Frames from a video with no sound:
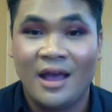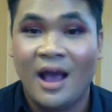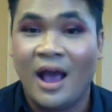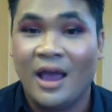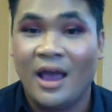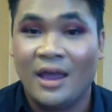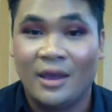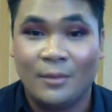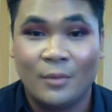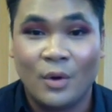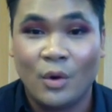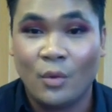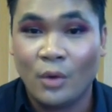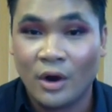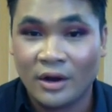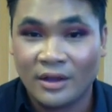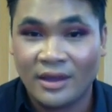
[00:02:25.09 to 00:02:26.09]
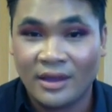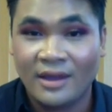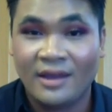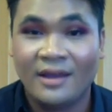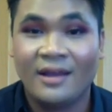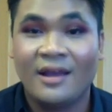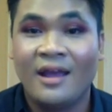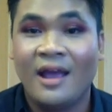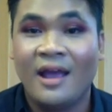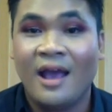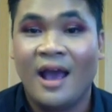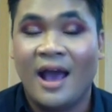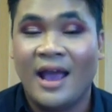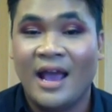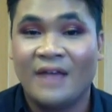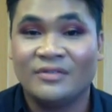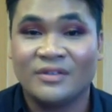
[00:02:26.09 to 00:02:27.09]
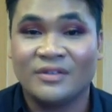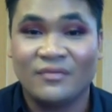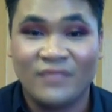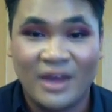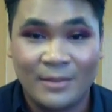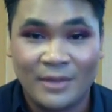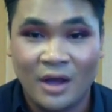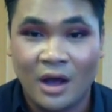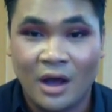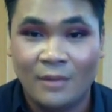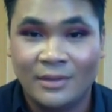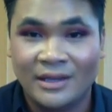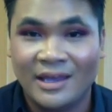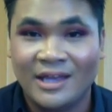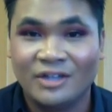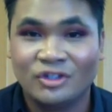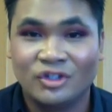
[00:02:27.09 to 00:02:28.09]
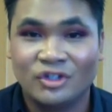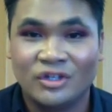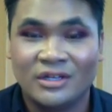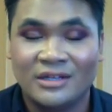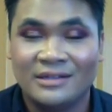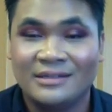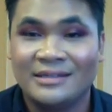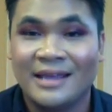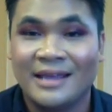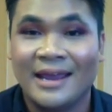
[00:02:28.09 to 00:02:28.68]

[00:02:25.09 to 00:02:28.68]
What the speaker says: I am working, I have some family obligations,